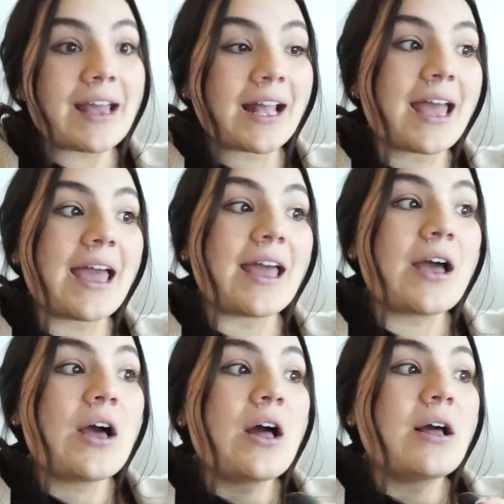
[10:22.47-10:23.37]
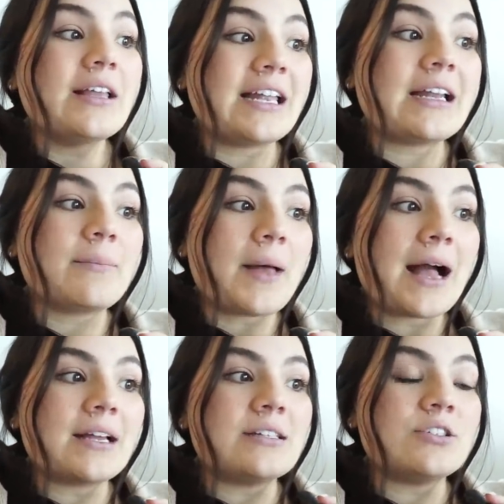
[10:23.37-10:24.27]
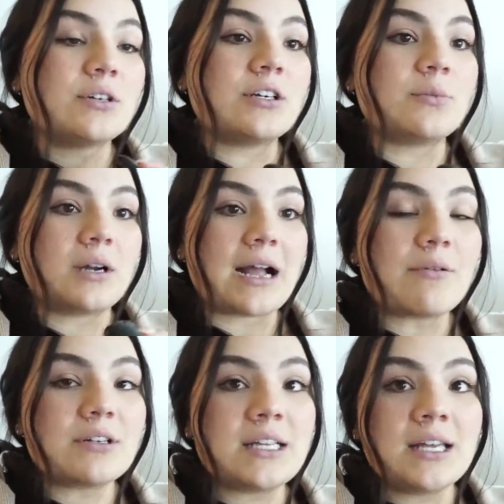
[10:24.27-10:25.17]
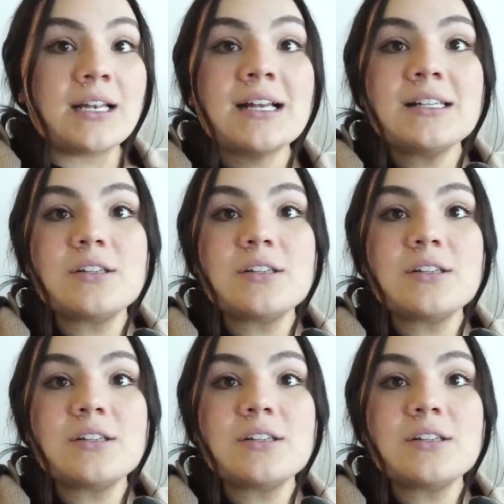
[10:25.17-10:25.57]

aka getting back into a good workout routine.